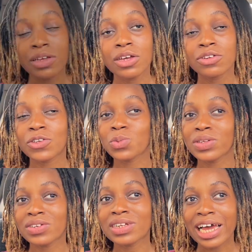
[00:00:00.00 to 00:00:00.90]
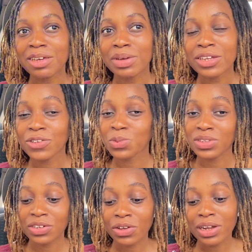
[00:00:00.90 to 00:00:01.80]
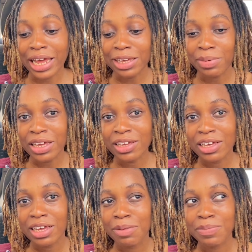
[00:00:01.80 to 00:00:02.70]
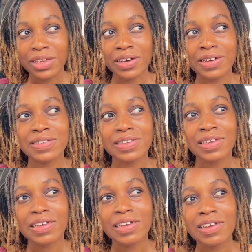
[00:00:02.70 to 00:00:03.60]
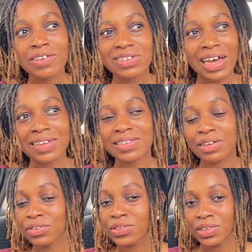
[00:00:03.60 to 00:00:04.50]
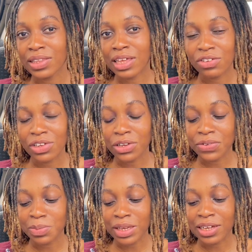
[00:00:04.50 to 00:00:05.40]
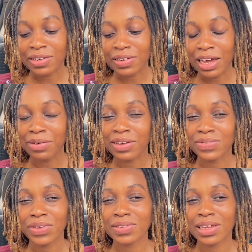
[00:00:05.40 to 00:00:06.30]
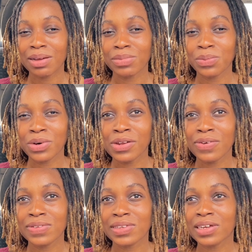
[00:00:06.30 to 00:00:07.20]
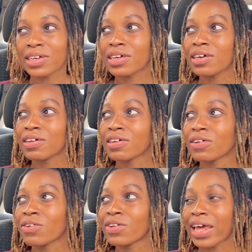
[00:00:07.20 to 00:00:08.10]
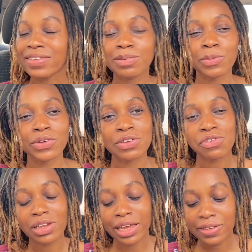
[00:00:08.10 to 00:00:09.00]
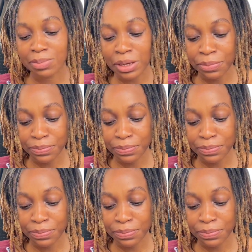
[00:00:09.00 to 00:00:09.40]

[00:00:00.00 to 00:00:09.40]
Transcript: does Winter like me? Does Winter not like me? Because she hasn't ever said that she loves me, and it feels like I'm the one who likes her more than she likes me.